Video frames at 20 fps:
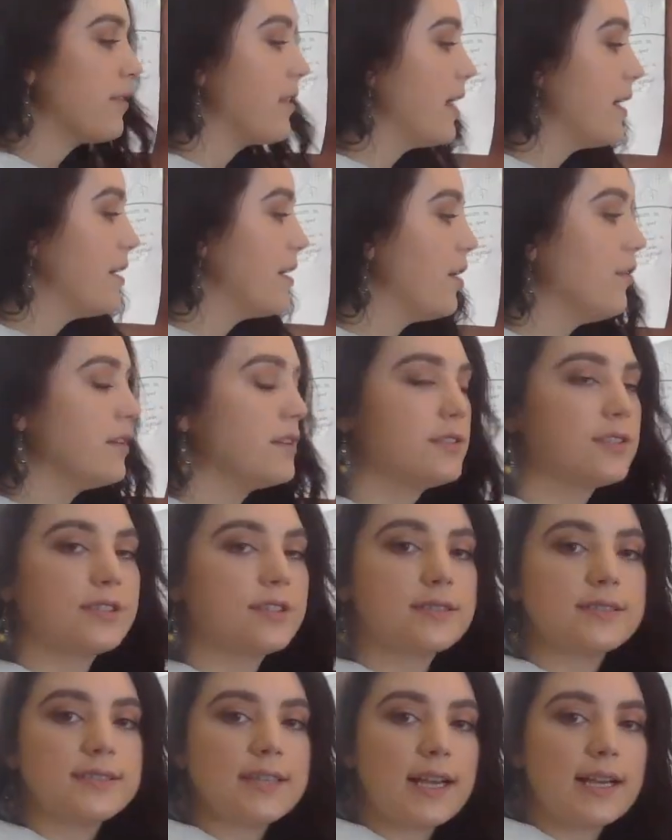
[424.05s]
they don't
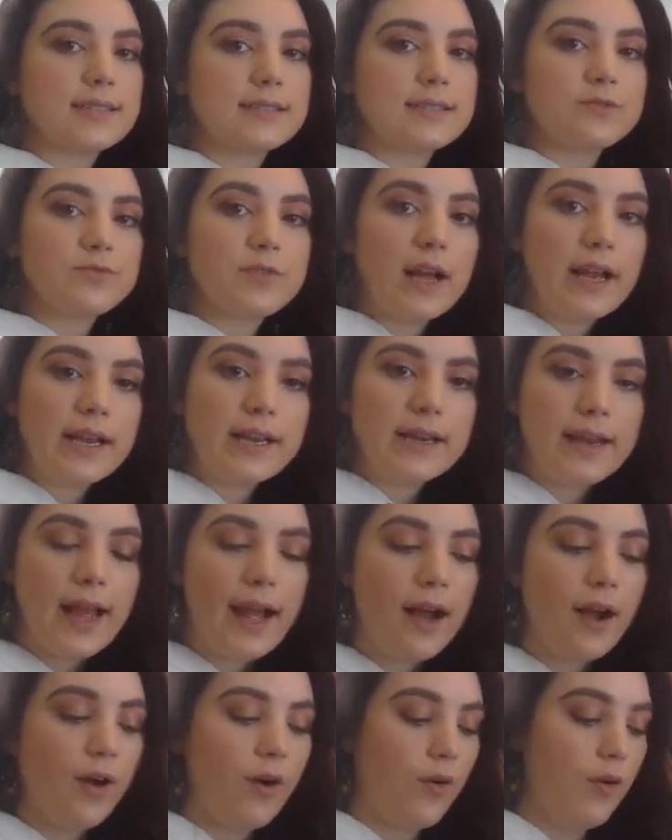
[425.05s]
intersect right
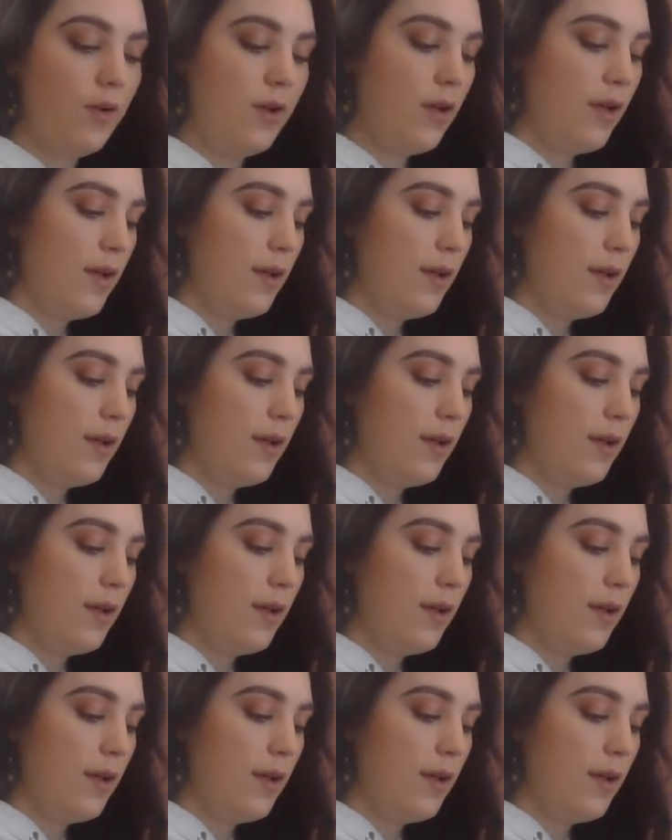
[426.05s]
now,